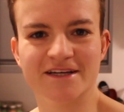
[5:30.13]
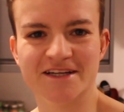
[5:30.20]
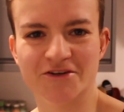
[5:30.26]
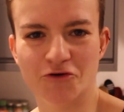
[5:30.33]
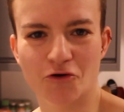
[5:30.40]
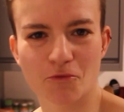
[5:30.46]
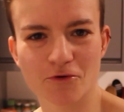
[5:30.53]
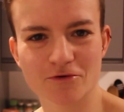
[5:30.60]

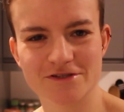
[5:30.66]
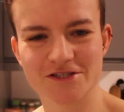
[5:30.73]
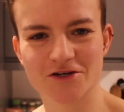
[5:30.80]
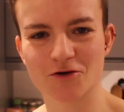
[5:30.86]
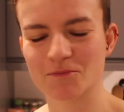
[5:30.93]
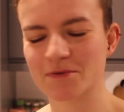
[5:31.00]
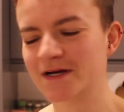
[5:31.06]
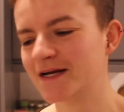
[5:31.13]
normal
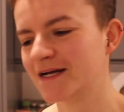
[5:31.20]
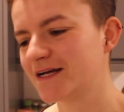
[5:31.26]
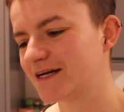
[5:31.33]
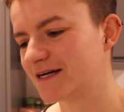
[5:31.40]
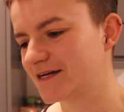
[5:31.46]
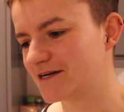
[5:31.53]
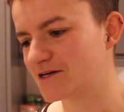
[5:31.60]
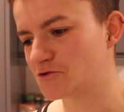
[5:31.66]
job.
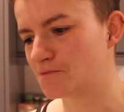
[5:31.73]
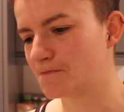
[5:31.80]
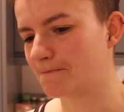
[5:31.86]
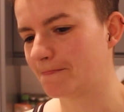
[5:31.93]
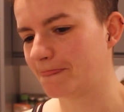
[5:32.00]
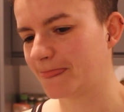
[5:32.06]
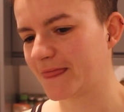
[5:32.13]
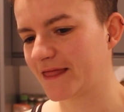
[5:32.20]

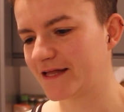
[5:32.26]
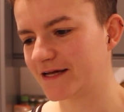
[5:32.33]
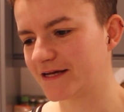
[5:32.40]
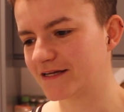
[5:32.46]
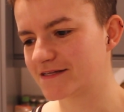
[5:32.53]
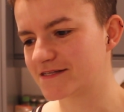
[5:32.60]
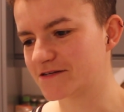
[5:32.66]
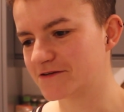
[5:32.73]

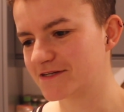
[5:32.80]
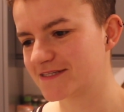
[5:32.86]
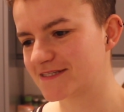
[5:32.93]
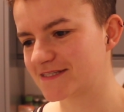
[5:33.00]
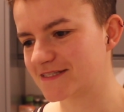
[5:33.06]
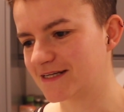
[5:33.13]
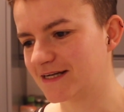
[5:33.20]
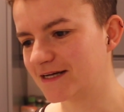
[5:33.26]
So
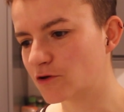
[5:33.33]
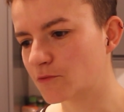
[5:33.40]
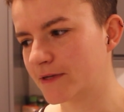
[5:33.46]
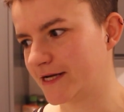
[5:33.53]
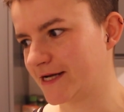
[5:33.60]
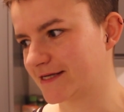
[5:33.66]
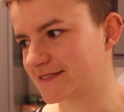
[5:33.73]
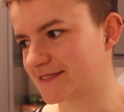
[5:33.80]
it's a little
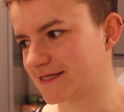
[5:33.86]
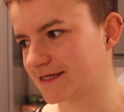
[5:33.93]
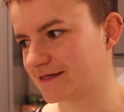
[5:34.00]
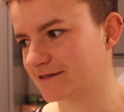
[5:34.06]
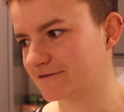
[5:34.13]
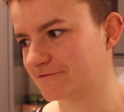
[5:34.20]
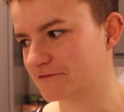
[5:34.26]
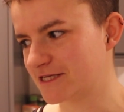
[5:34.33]
bit hectic
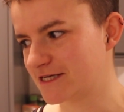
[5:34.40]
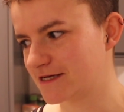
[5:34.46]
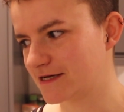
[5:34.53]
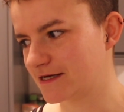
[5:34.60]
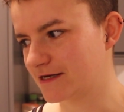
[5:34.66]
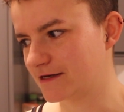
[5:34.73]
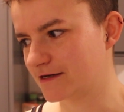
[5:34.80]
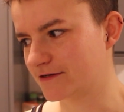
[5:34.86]
at the minute.
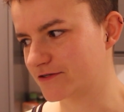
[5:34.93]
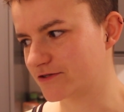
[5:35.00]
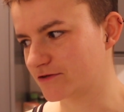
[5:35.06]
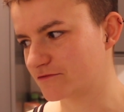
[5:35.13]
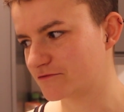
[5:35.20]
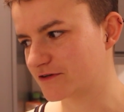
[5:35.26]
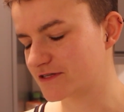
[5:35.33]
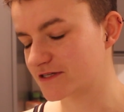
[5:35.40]
I'm trying
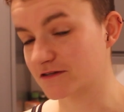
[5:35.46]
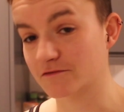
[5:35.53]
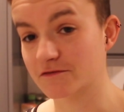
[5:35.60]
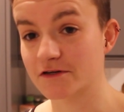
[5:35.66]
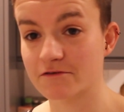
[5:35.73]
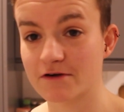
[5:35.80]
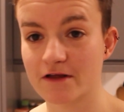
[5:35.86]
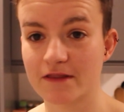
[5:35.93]
to fit stuff
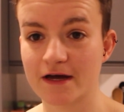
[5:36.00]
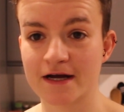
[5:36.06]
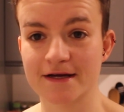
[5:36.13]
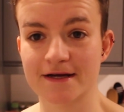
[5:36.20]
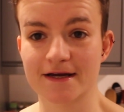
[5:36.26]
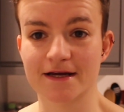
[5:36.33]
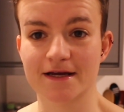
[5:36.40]
in around that.